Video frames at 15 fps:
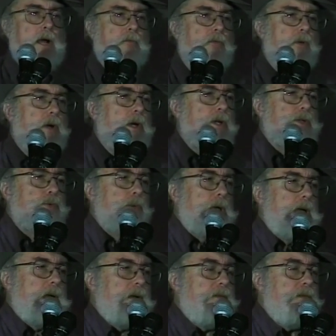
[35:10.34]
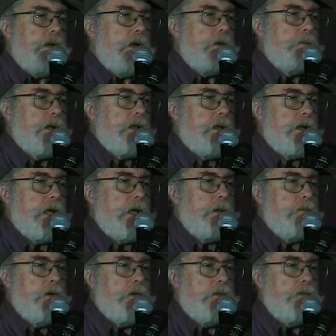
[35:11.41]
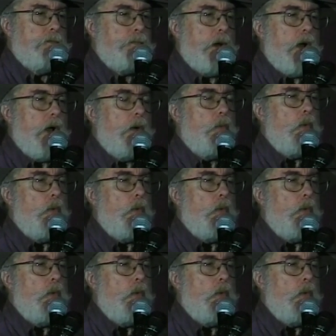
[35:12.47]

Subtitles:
For us, we had a fellow by the name of Paul